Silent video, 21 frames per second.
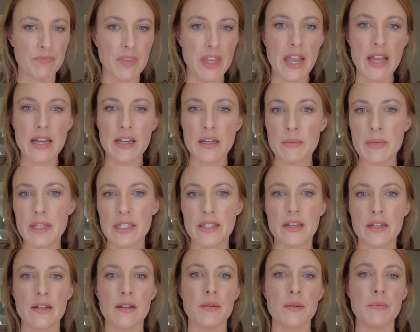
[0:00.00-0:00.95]

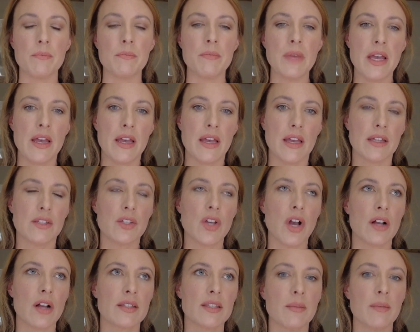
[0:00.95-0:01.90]
animism. It
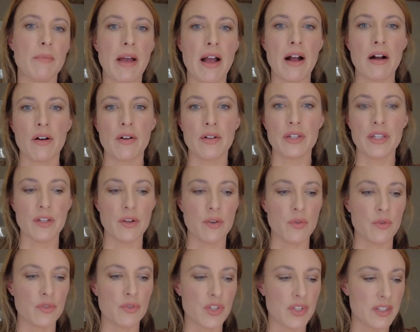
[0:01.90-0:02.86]
talks
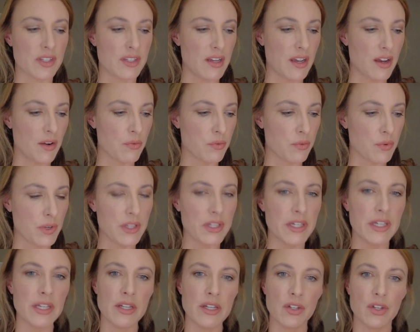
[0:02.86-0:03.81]
about, just a
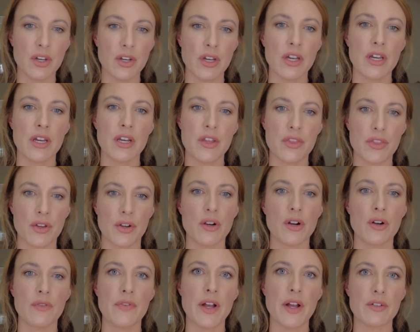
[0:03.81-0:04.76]
really good,
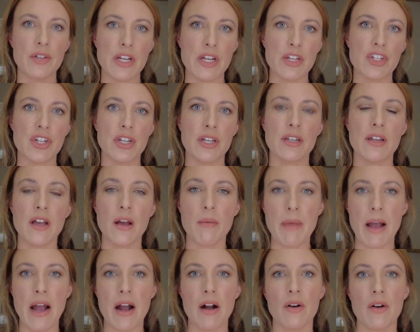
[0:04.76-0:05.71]
thorough foundation
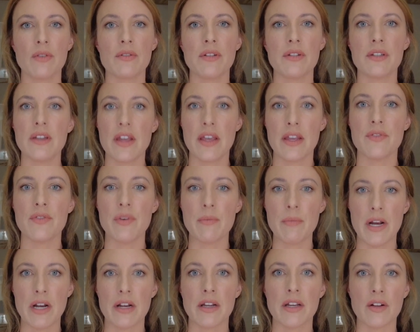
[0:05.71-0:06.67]
about Native
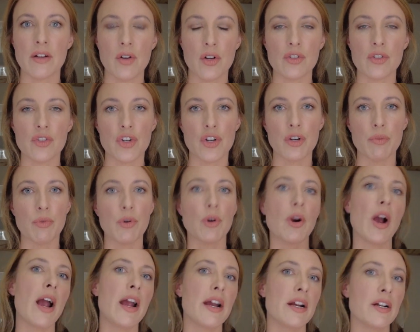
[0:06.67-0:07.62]
American culture
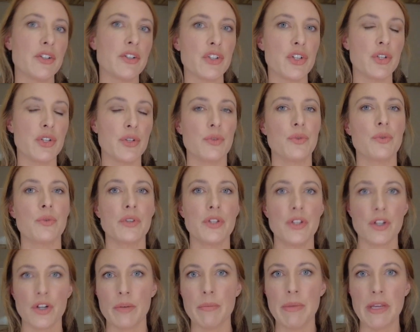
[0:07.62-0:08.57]
prior to
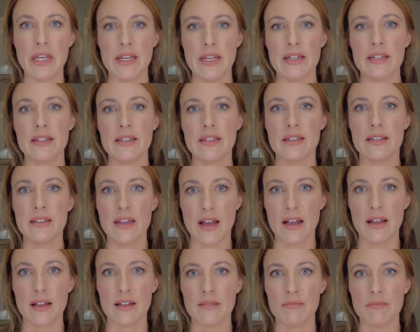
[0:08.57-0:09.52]
European
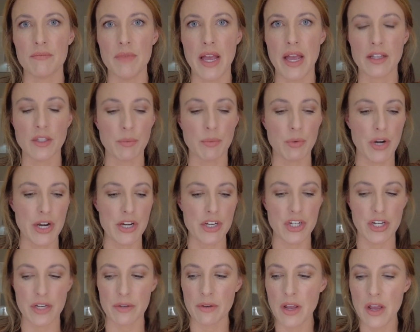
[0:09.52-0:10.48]

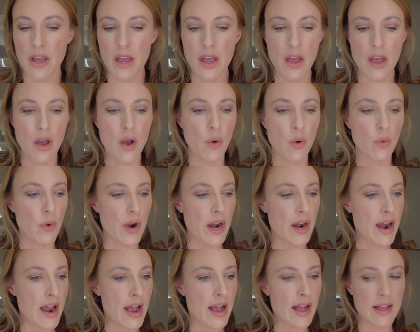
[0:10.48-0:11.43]
exploration.
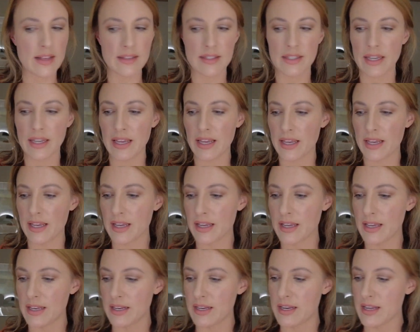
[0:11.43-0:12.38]
Whereas
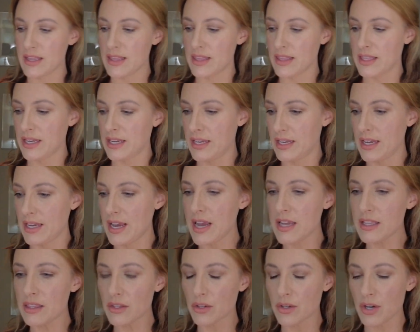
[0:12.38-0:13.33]
in the
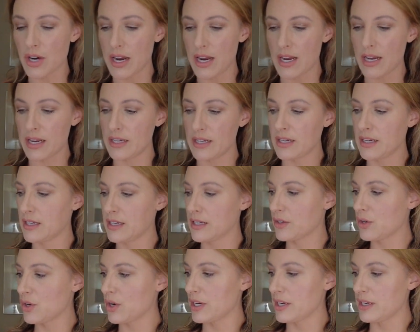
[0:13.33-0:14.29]
8th grade
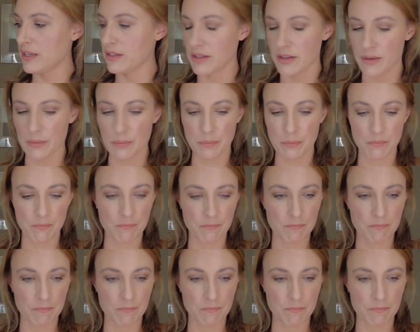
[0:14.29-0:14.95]
curriculum,